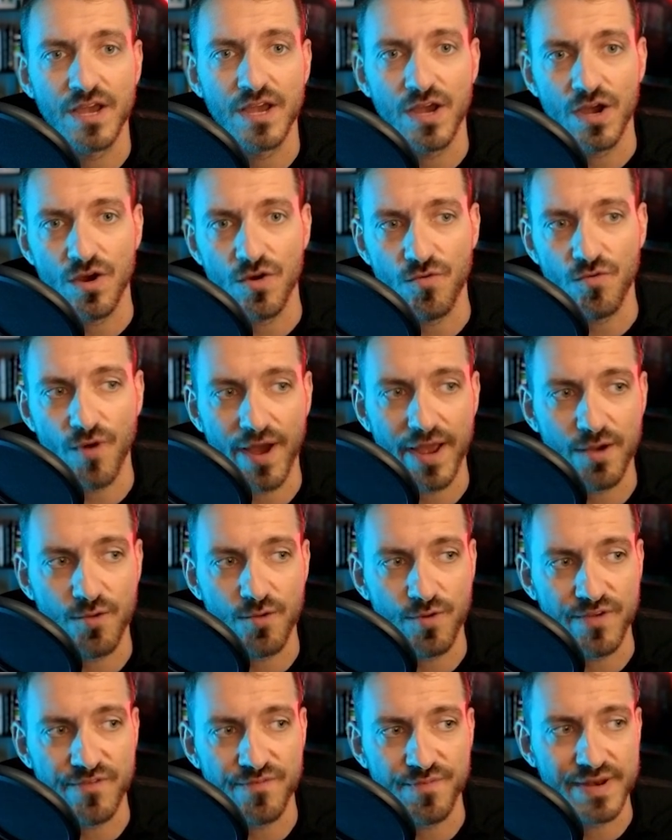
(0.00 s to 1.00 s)
right?
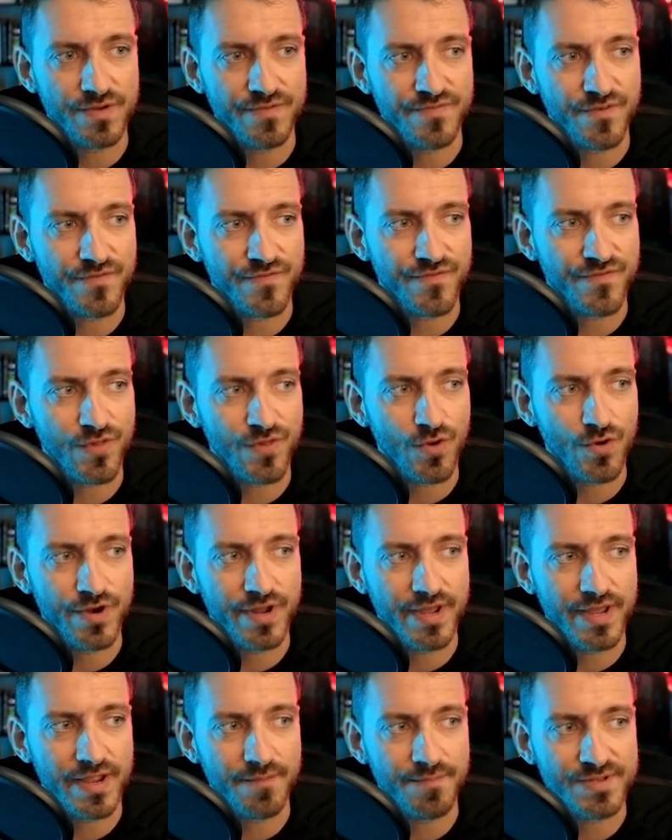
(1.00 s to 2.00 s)
We've been
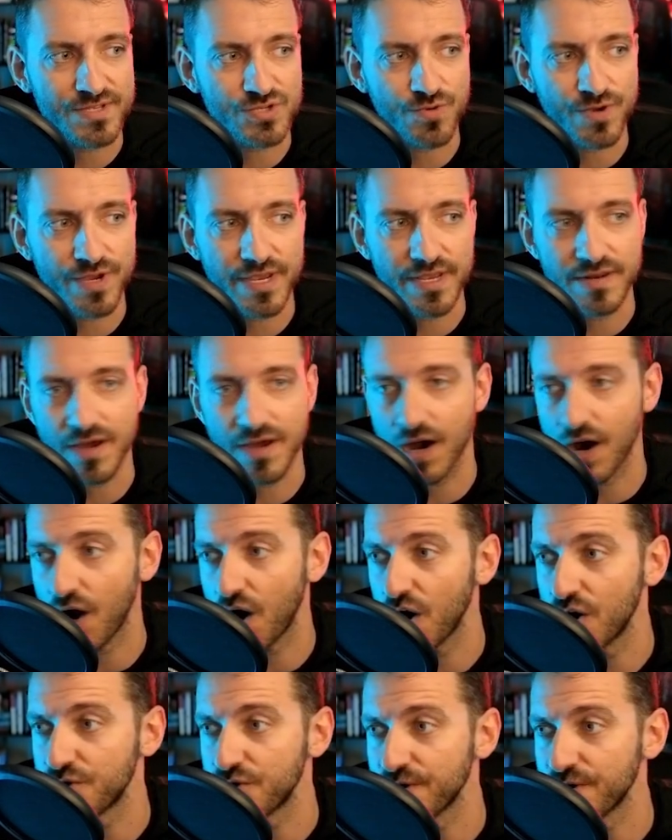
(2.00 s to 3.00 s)
flirting between
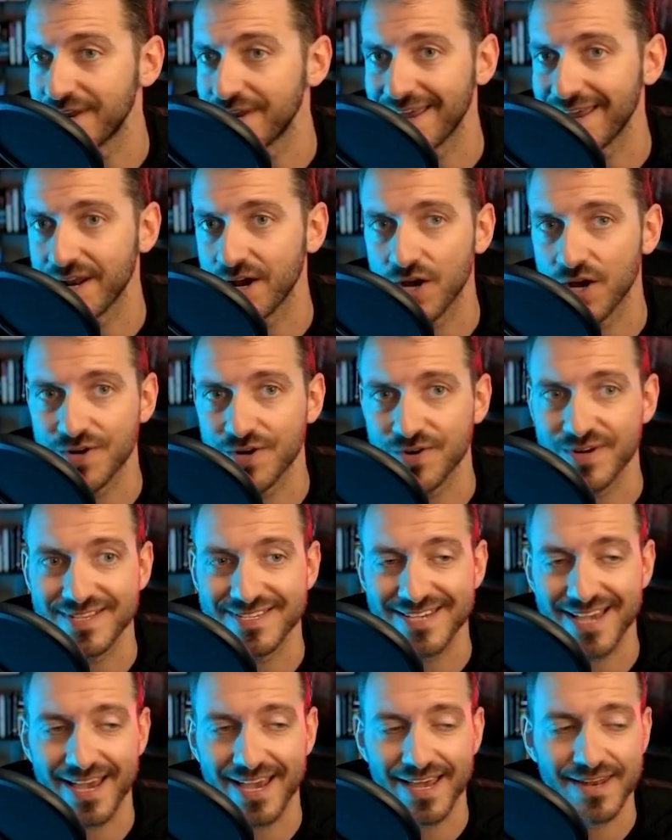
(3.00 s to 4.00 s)
100 and
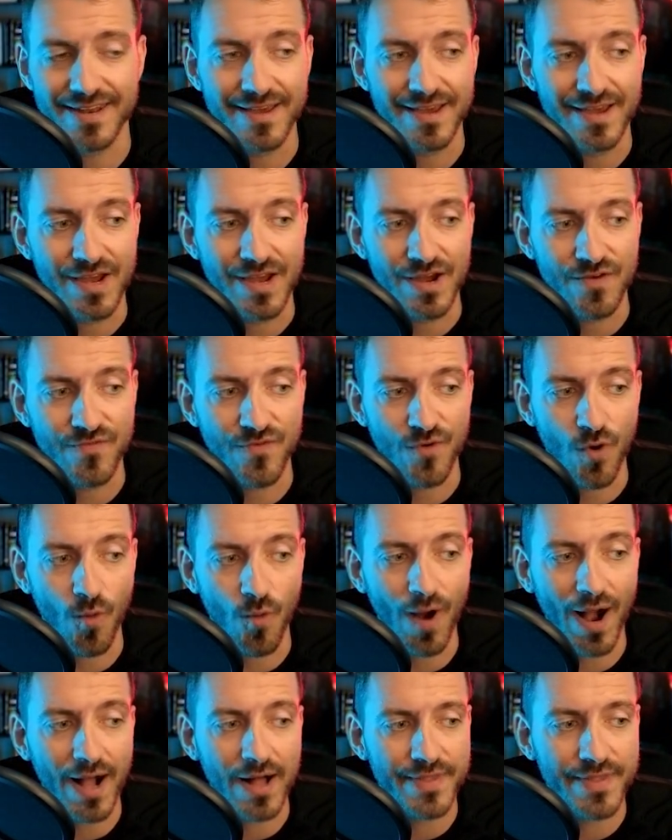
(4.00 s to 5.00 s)
110 for a
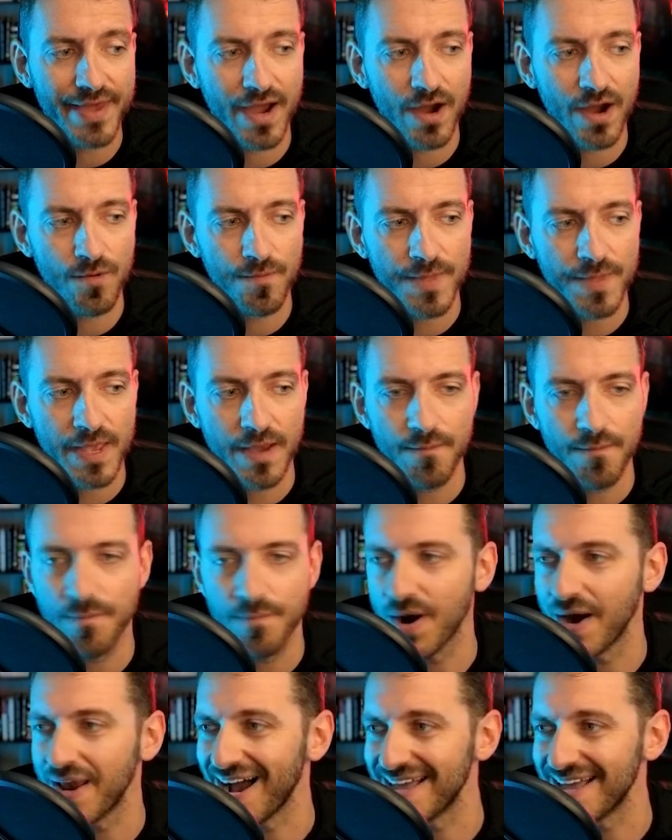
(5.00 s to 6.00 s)
while now,
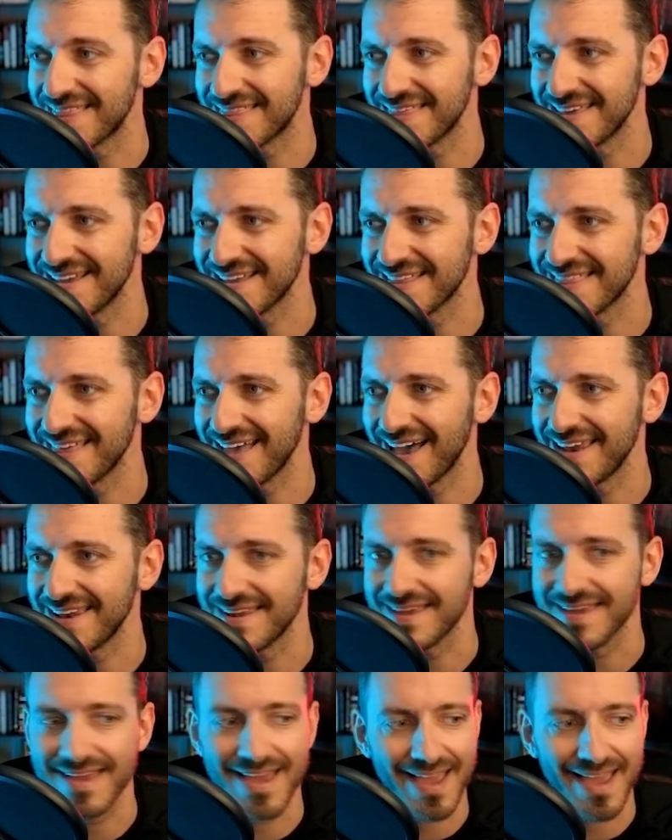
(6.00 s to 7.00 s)
but I think that
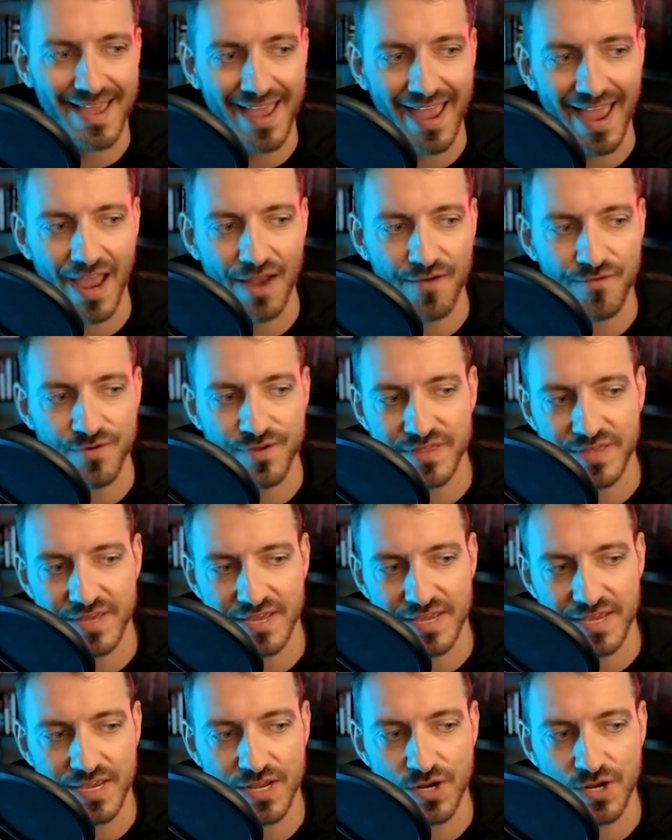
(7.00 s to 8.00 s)
everything
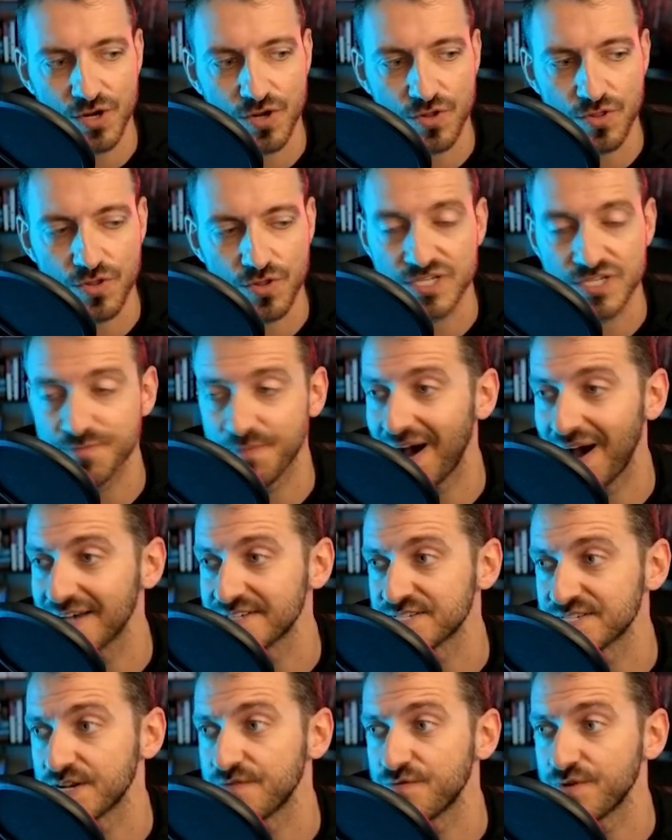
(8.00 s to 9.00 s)
here looks
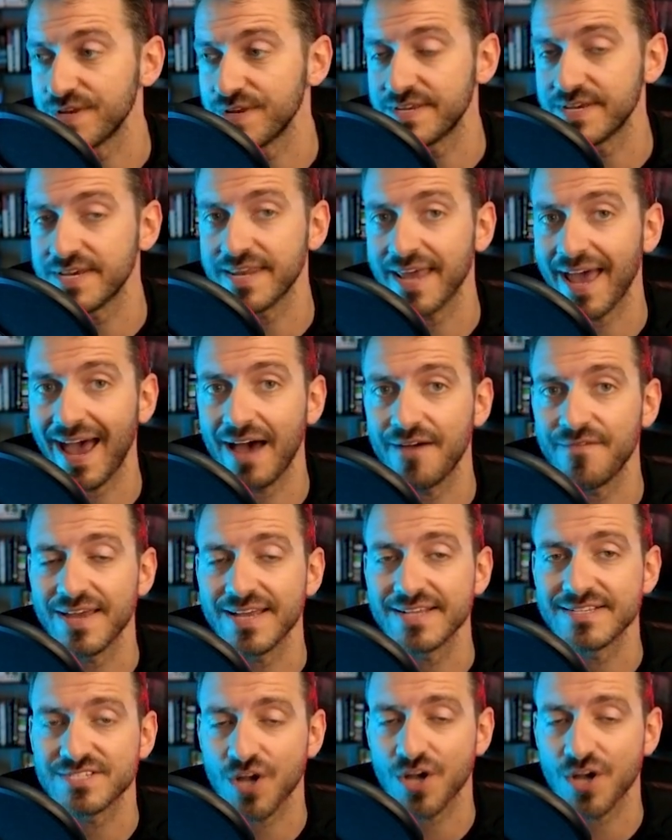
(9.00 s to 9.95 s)
positive. We did have a ton